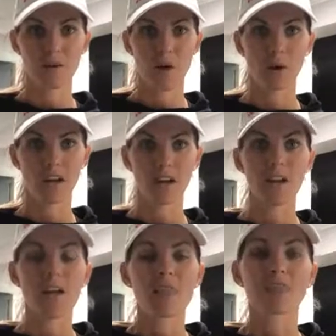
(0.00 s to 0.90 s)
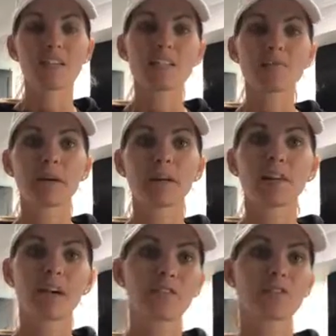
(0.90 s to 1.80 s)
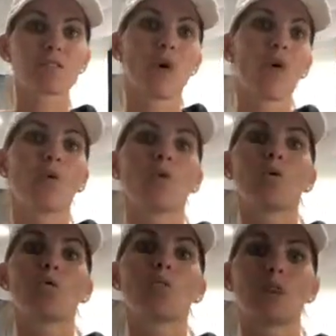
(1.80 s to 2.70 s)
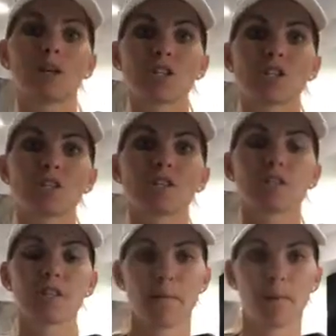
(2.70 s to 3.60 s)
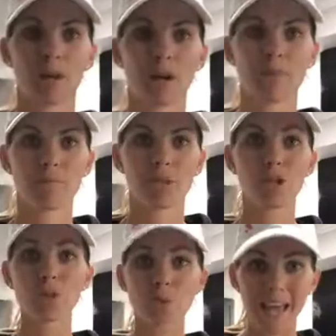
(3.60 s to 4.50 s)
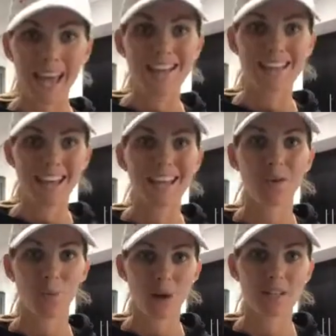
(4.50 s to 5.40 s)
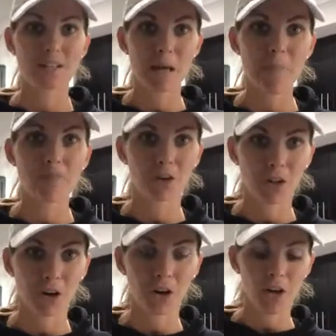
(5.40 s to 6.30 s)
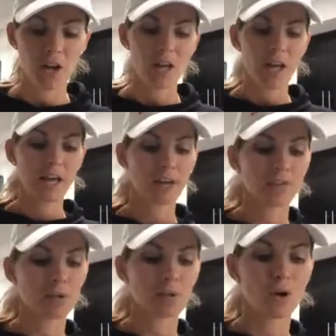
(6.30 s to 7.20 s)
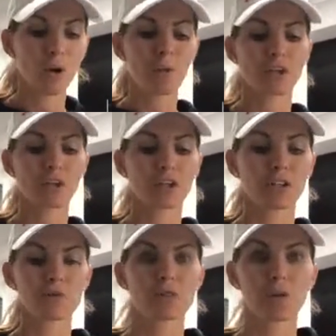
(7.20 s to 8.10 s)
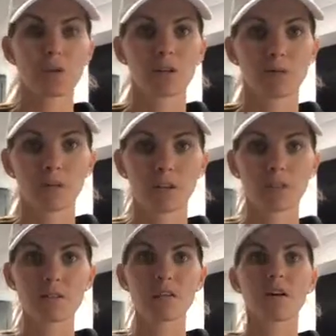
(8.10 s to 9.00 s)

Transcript: Okay? These make life so much simpler. And you can take it one step further. And if you know that you're going to do slow cooked meals,